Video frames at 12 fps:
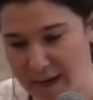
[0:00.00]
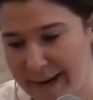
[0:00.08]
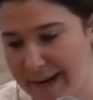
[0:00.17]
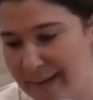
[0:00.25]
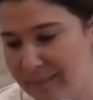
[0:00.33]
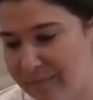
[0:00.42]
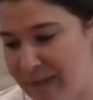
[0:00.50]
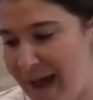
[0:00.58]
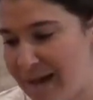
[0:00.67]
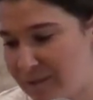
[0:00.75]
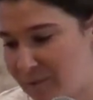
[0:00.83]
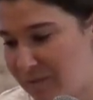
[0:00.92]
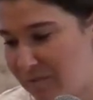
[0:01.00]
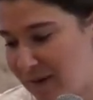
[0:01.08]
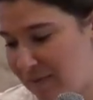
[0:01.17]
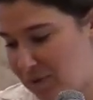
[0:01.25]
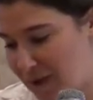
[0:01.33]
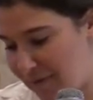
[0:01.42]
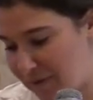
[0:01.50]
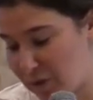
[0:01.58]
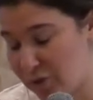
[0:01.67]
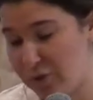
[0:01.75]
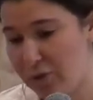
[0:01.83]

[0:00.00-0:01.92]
Um, how does one become a trafficker?